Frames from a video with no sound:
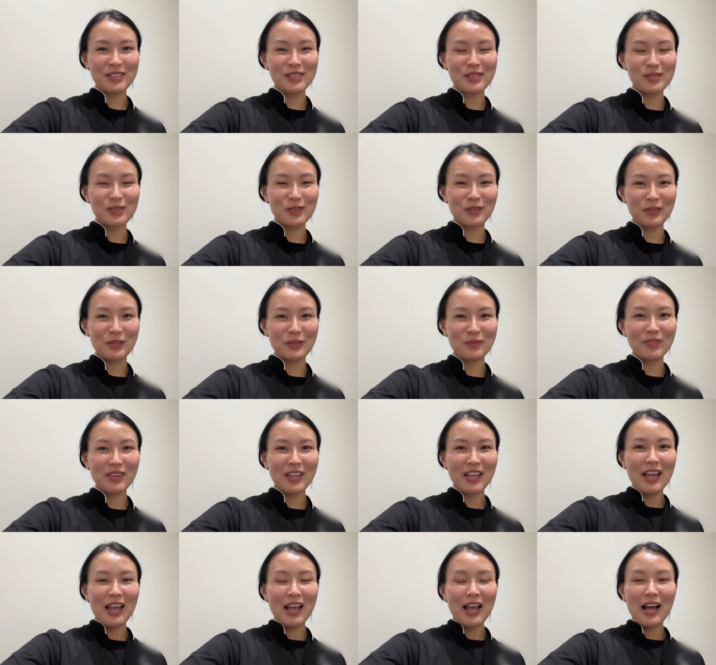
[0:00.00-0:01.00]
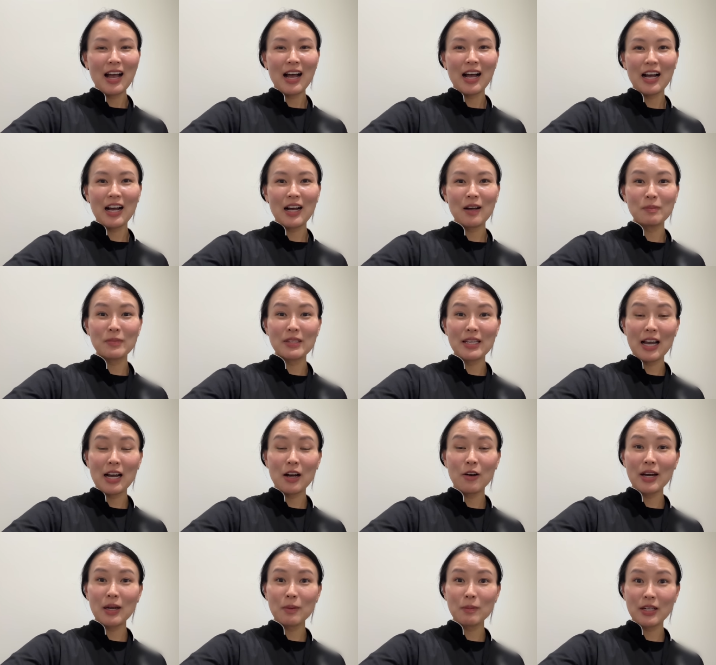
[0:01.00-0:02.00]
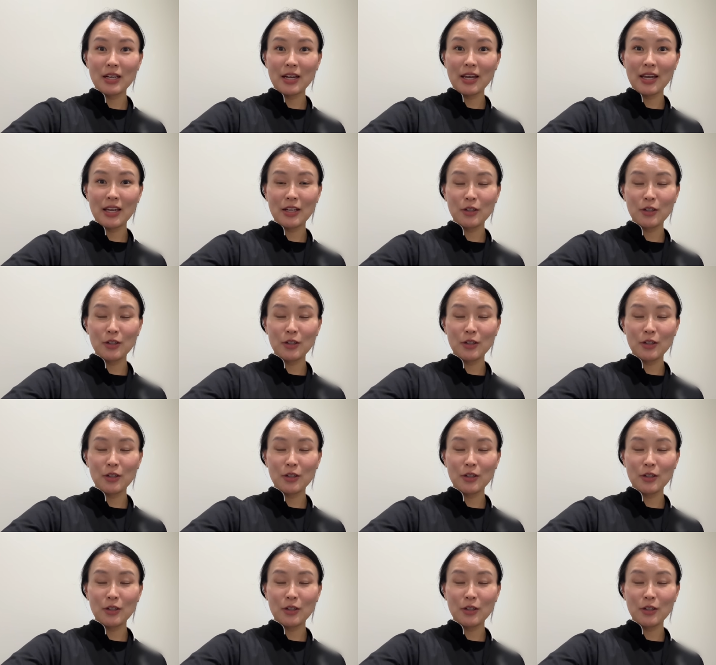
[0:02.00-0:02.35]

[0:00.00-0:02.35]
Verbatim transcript: So now I'm gonna head